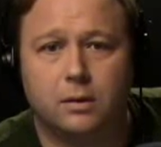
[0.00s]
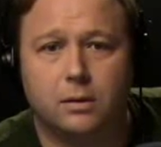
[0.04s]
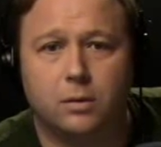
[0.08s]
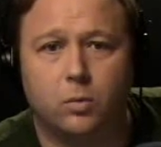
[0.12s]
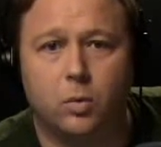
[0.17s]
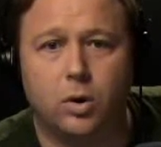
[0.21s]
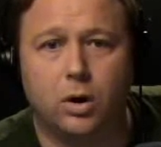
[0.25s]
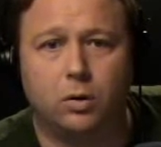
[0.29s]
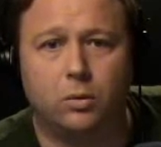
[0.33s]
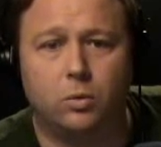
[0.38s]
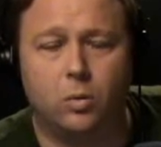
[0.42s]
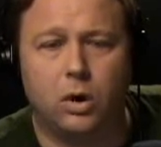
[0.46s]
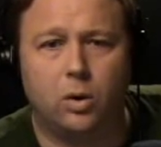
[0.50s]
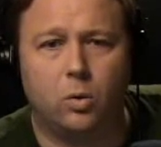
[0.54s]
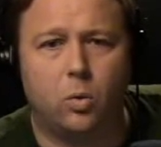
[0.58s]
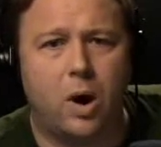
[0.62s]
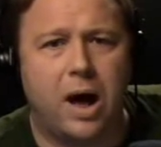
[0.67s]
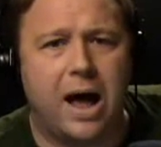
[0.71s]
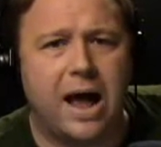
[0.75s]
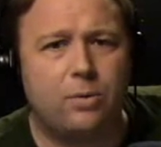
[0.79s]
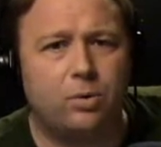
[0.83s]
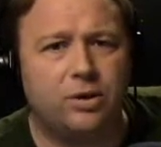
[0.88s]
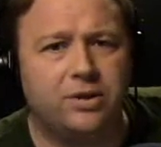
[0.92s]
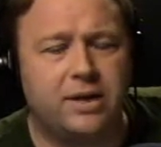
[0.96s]
Well,
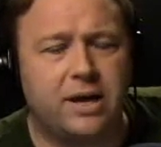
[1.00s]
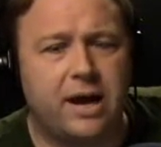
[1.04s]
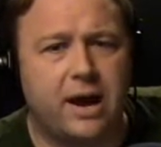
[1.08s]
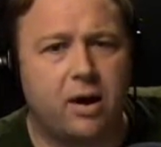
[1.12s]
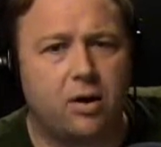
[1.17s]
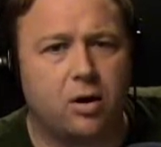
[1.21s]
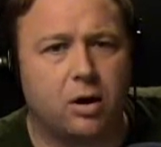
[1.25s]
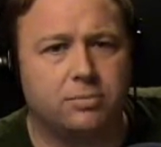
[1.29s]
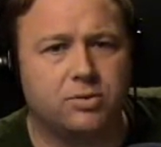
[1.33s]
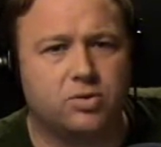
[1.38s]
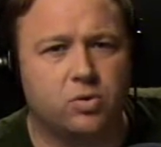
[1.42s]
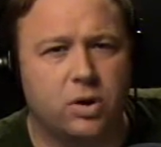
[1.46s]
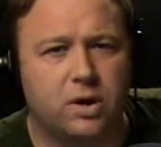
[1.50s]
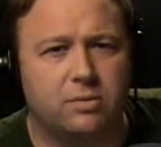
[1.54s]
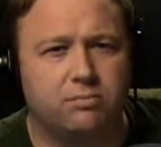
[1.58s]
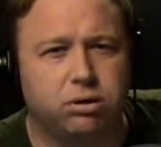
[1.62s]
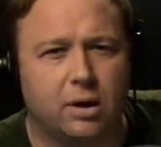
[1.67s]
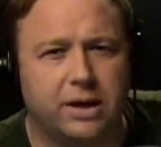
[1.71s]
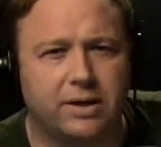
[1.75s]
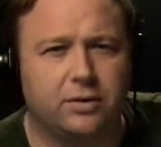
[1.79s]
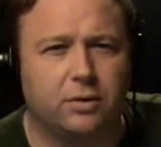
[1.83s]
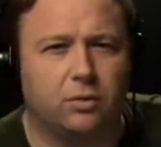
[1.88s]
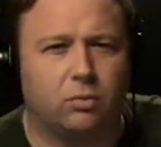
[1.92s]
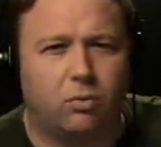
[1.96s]
why would the Arabs want to
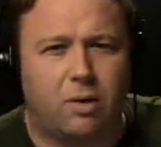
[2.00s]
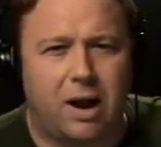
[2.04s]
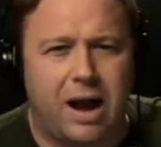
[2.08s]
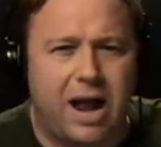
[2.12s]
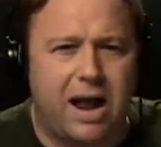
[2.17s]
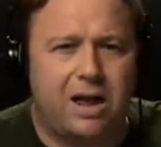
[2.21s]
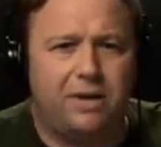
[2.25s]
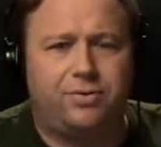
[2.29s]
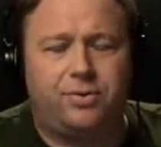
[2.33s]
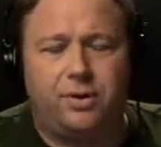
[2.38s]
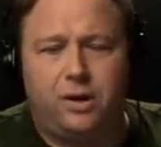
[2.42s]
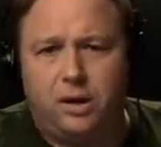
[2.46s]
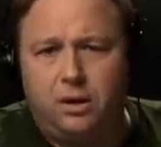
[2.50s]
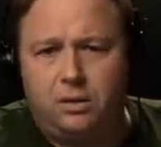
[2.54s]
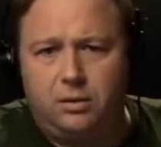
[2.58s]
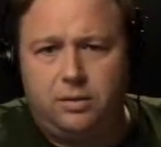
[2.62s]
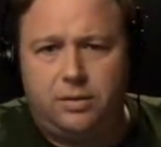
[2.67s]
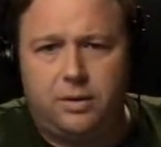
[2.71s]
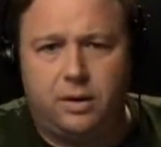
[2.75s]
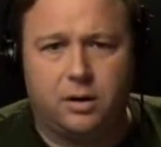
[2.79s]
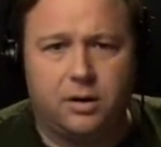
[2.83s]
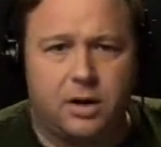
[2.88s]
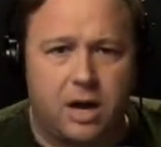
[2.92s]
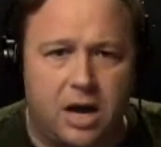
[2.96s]
bring the wrath into
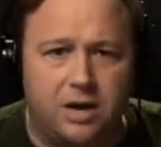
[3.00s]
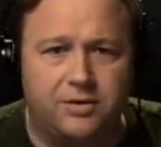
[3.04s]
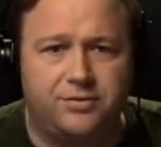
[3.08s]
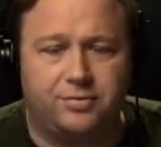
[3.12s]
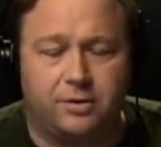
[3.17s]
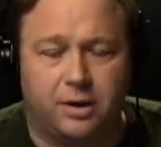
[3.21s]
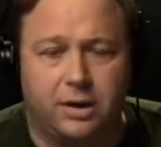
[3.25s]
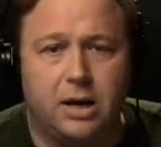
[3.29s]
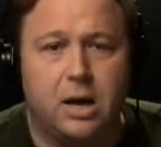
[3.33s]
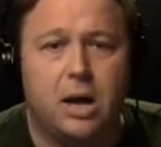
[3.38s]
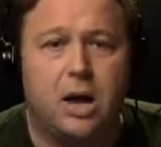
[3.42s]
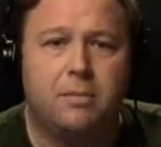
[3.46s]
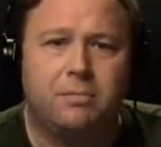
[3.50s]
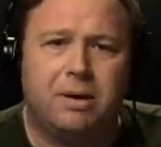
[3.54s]
their country?